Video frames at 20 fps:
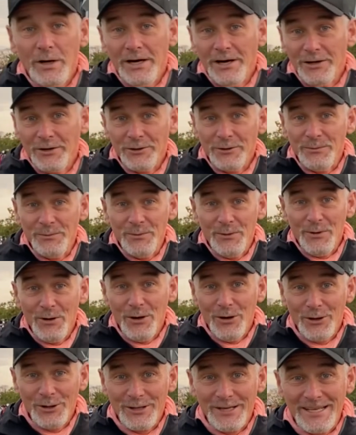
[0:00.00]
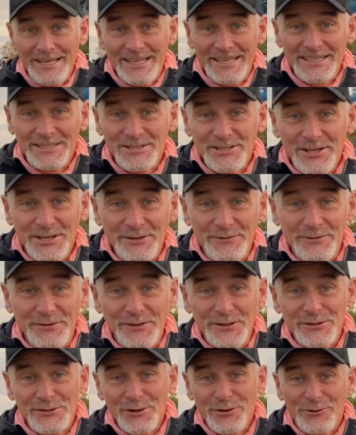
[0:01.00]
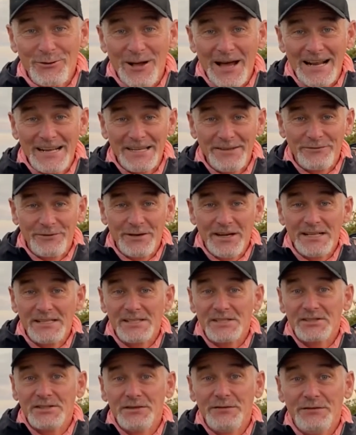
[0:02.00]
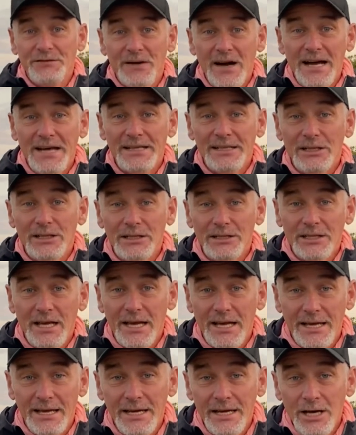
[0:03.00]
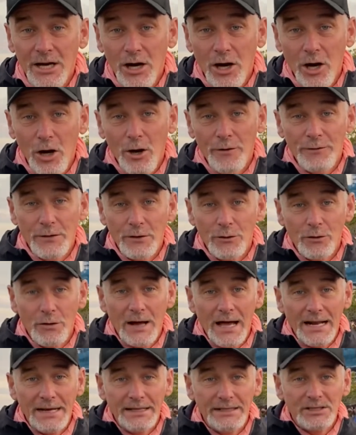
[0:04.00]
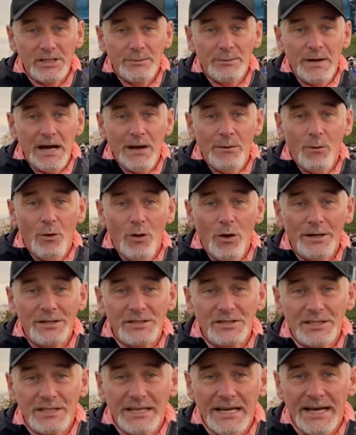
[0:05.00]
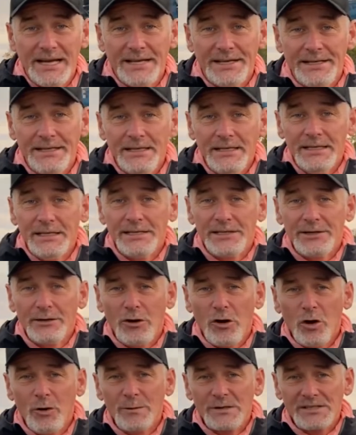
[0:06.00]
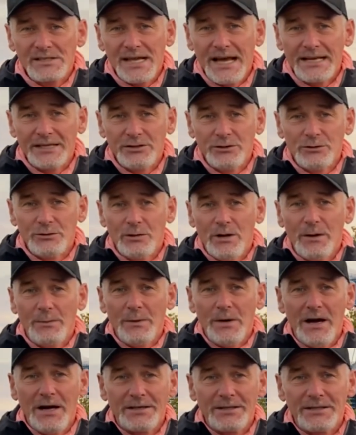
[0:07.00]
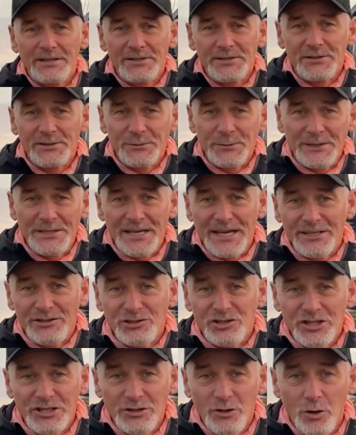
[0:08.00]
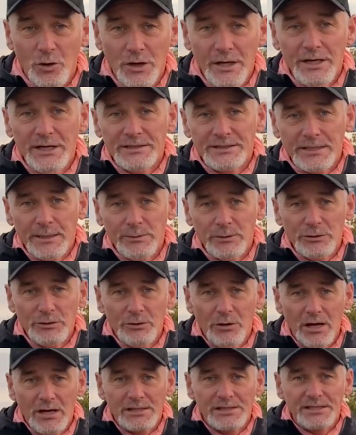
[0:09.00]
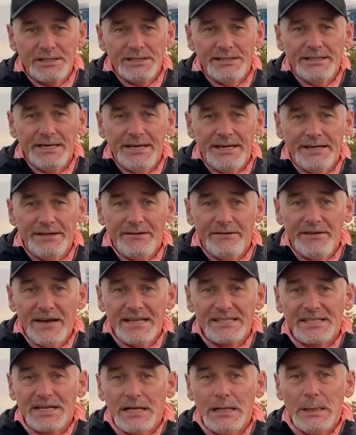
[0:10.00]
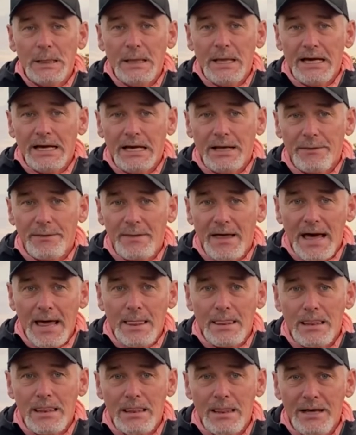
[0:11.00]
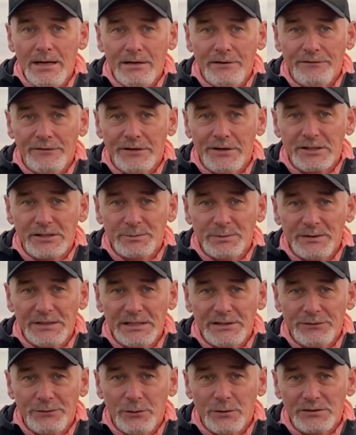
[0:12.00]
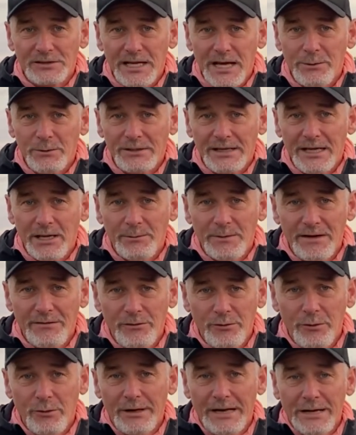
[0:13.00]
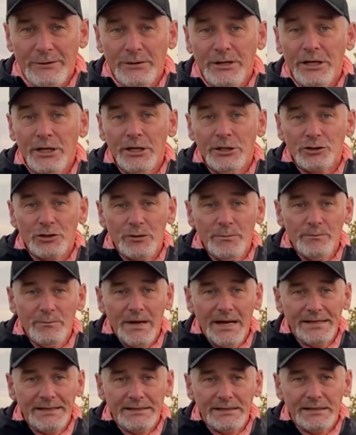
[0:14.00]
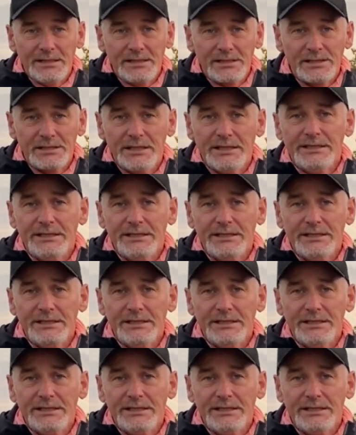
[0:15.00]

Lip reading: Well, good morning, Dirtfish Rally friends. It's the final day of Rally Japan. Once again, an enormous thank you to our partners this weekend. Gino, WRC Invest. Click that link for us, please, folks. That would help everyone out tremendously.